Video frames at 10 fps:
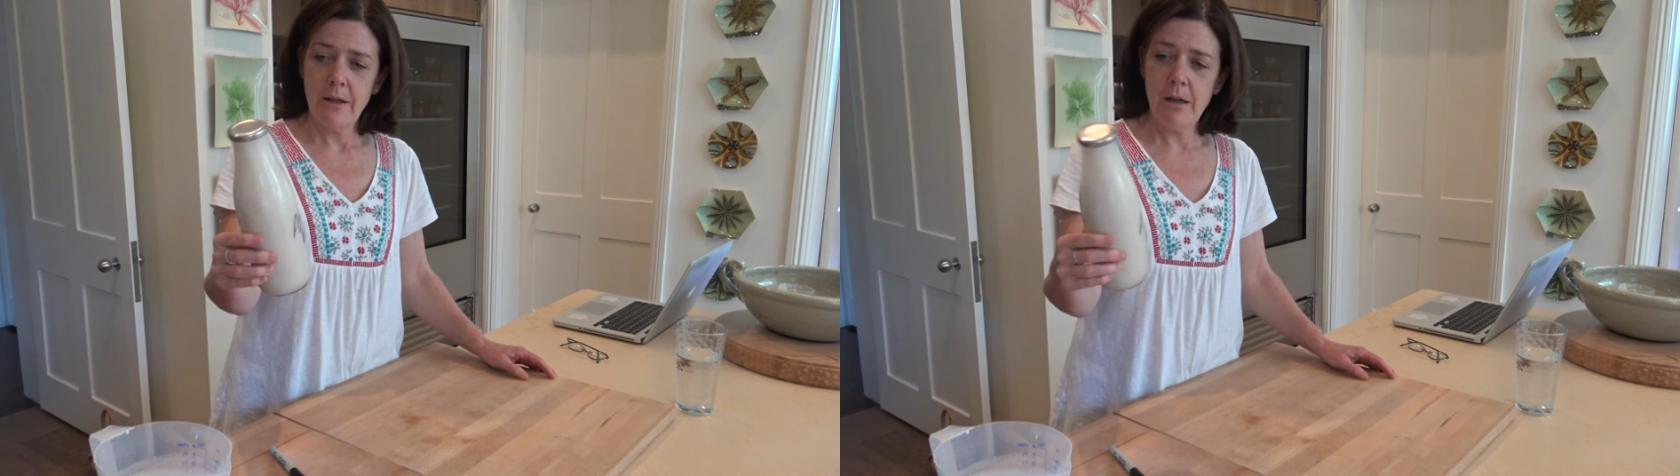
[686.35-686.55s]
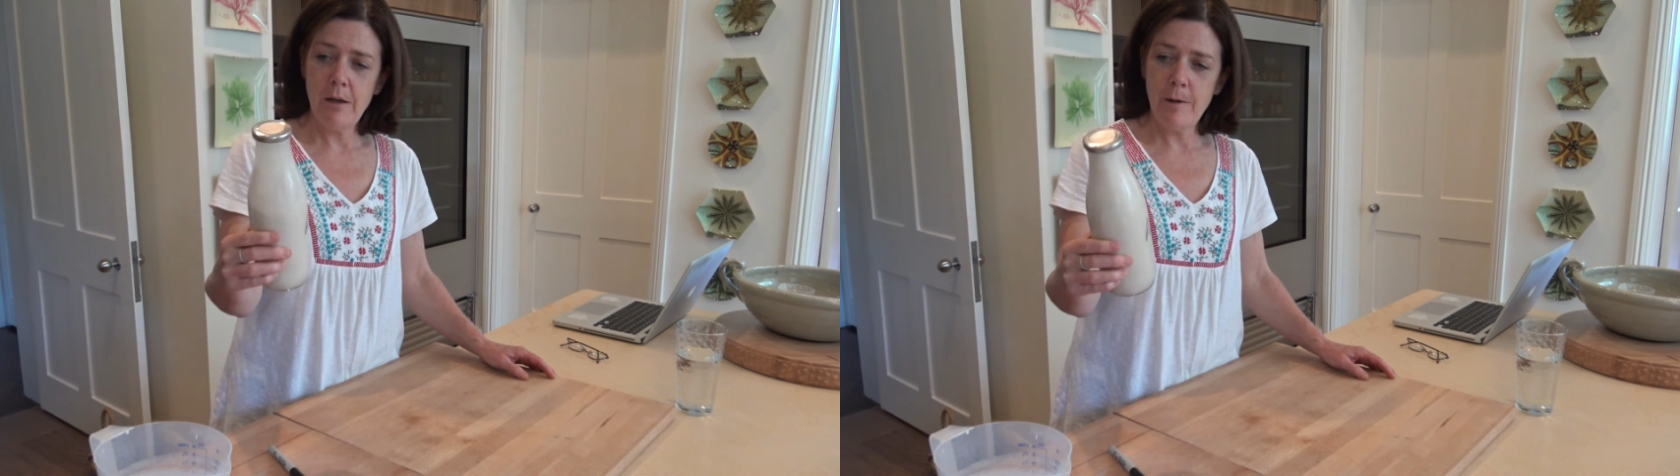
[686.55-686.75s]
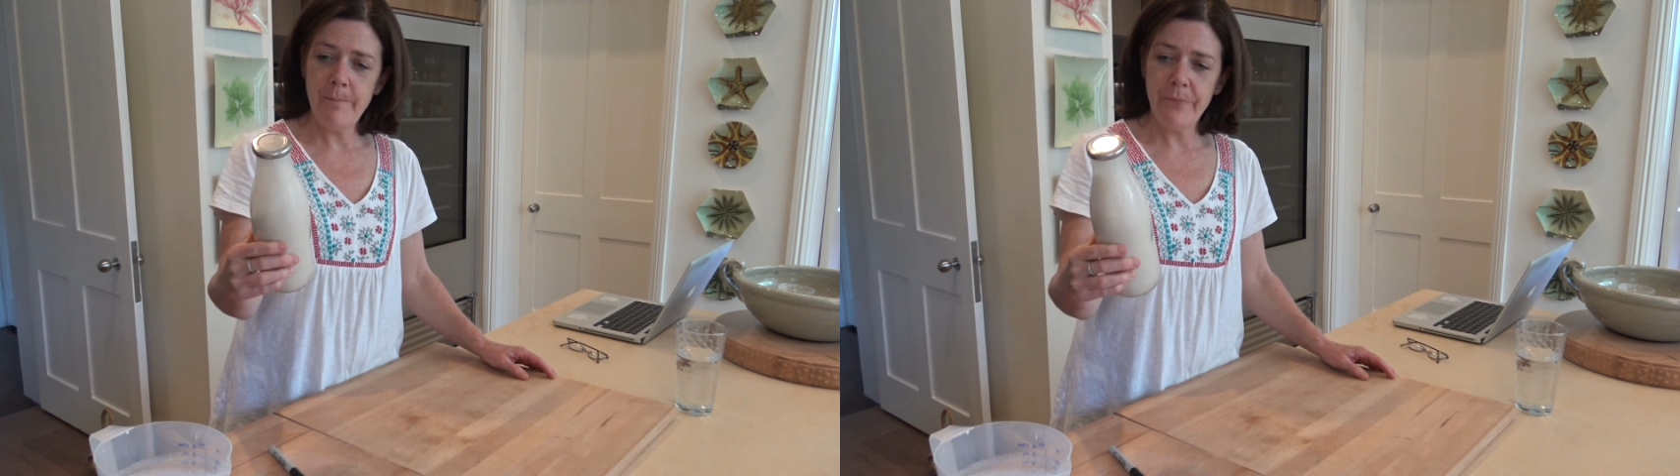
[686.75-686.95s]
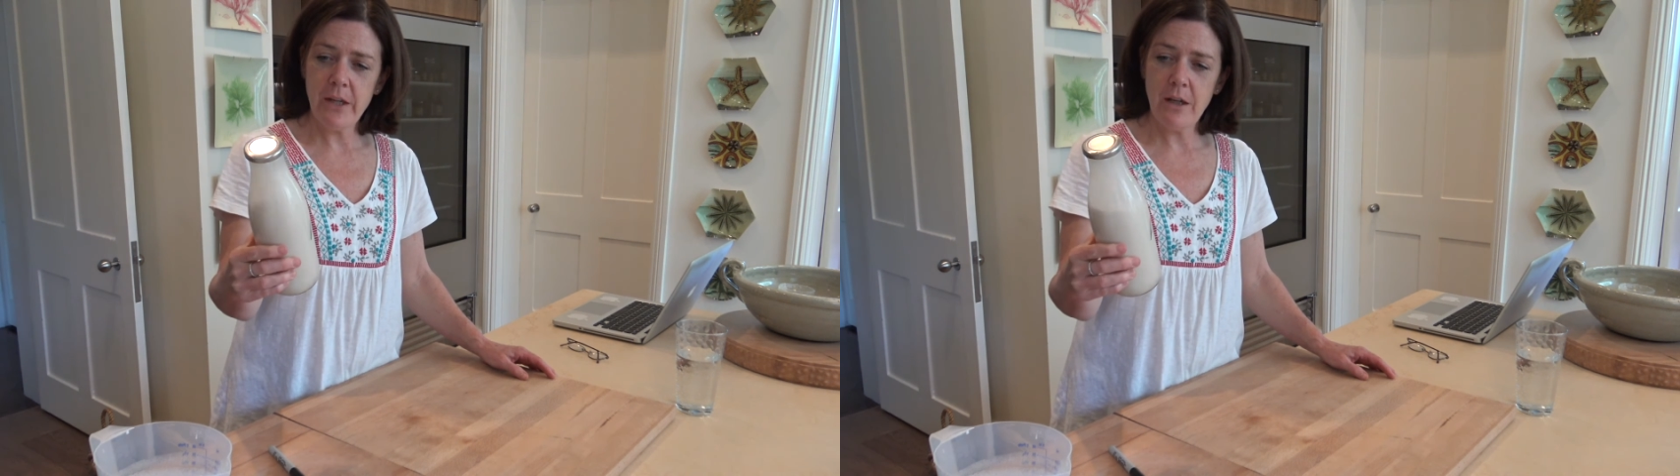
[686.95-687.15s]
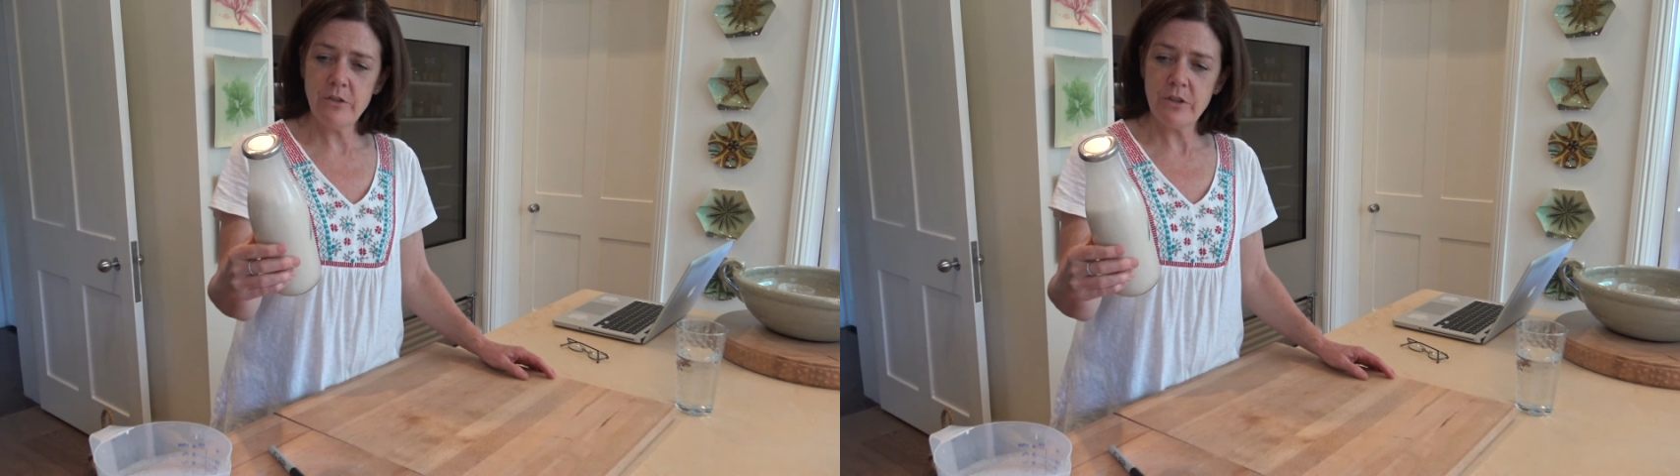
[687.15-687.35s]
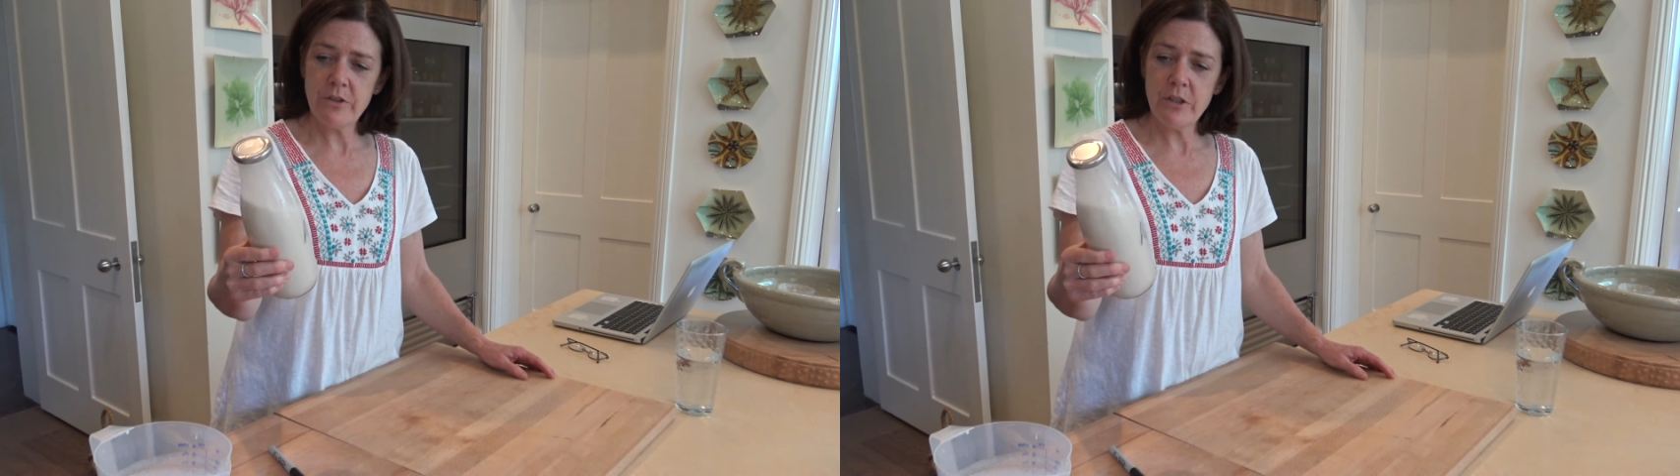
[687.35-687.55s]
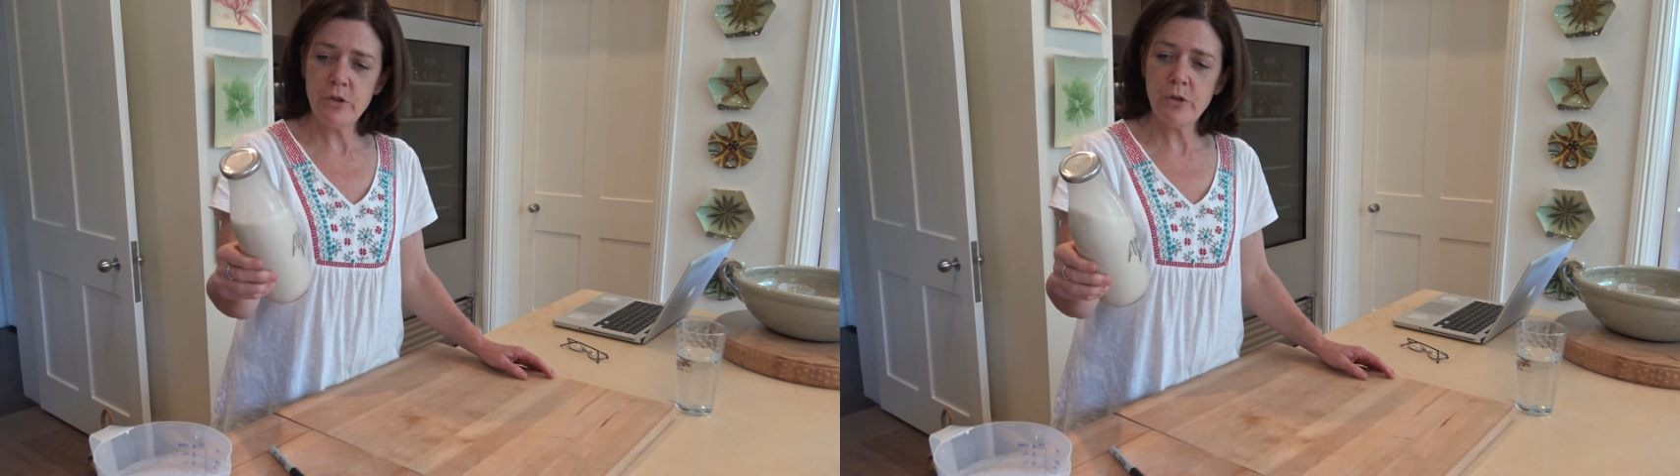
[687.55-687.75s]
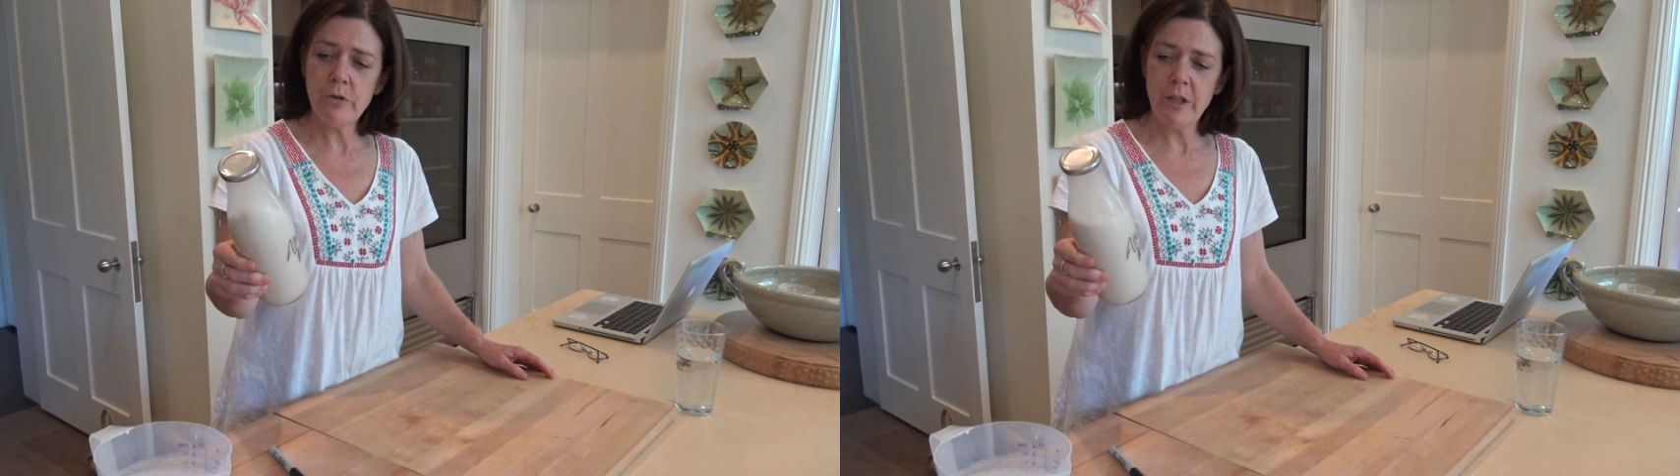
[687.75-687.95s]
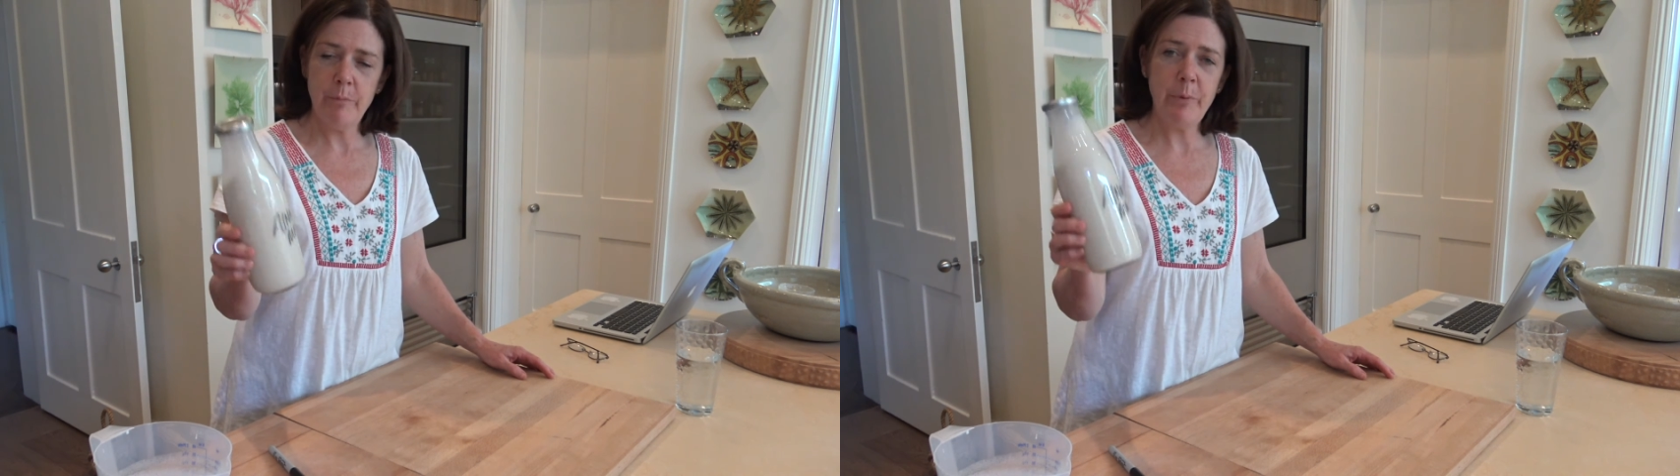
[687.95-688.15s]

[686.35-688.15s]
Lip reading: and just enjoy.